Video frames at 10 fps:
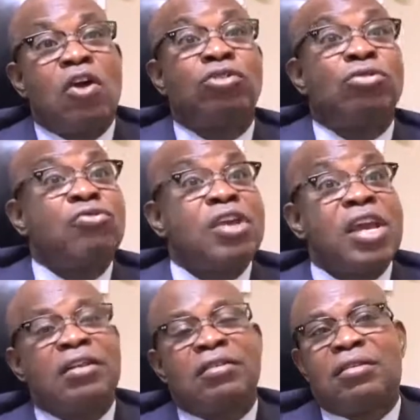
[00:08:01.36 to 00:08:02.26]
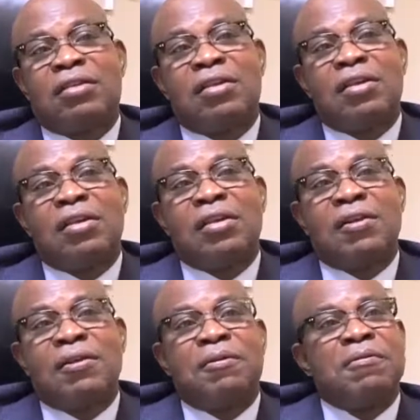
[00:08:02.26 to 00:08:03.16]
or 2 years.
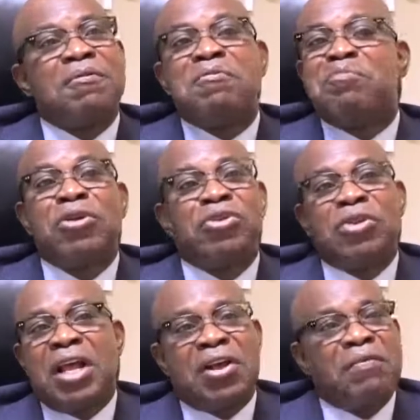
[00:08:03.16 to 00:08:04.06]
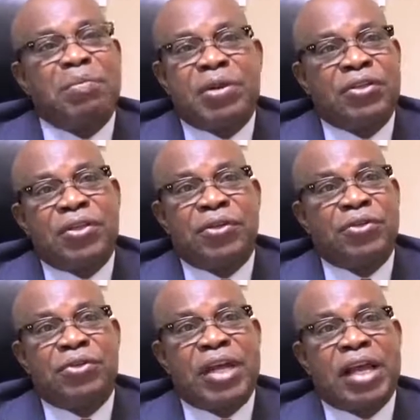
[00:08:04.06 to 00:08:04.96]
Most solar companies don't
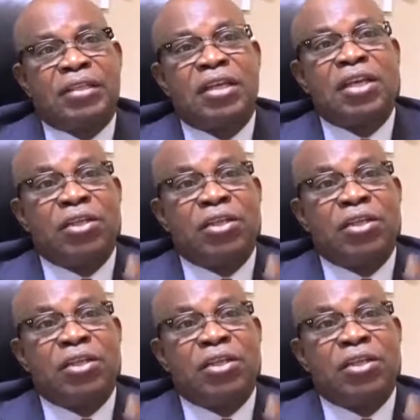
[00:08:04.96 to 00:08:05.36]
do that.